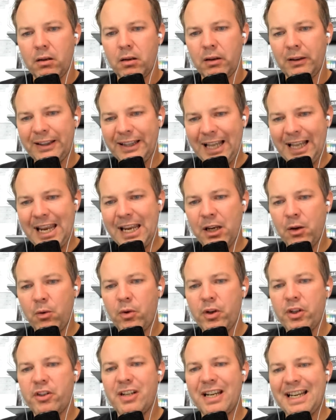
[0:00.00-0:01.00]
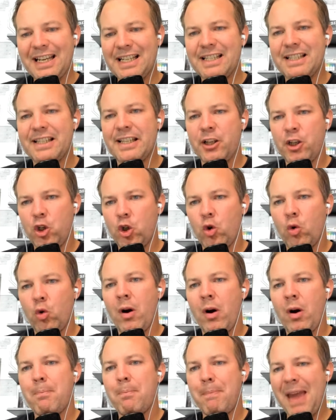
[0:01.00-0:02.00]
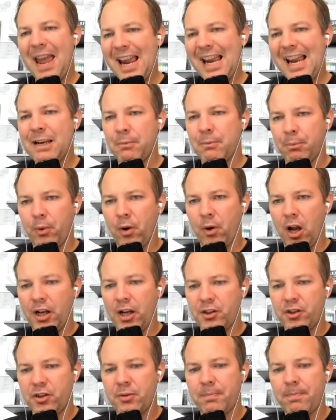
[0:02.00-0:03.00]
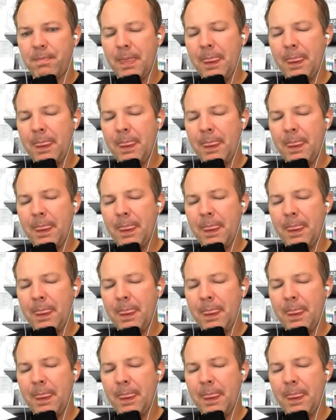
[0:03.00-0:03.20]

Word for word: Language is the New Paintbrush.